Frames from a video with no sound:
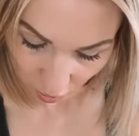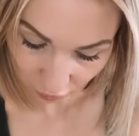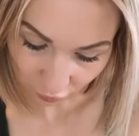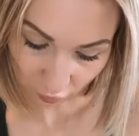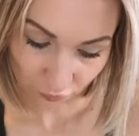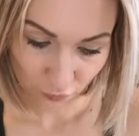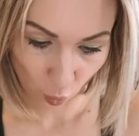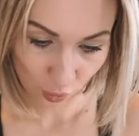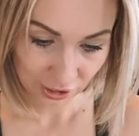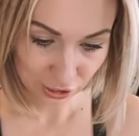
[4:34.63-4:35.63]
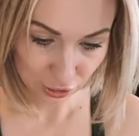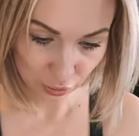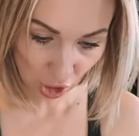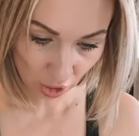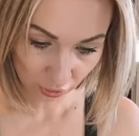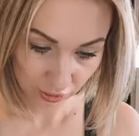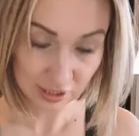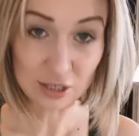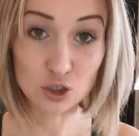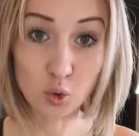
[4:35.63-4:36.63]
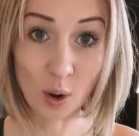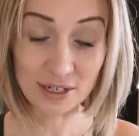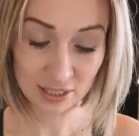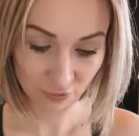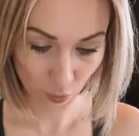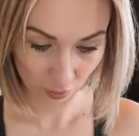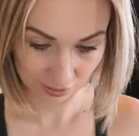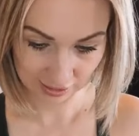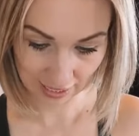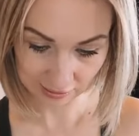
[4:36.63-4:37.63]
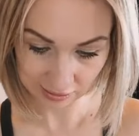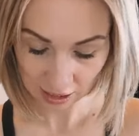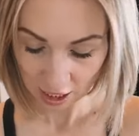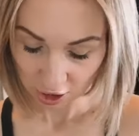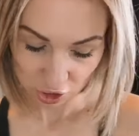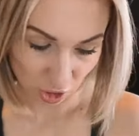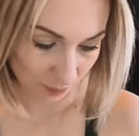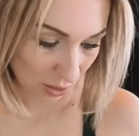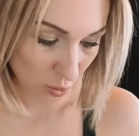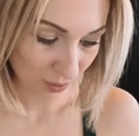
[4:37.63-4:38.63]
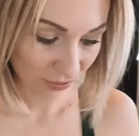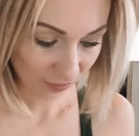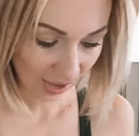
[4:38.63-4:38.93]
sold for $42.24. Shipping will be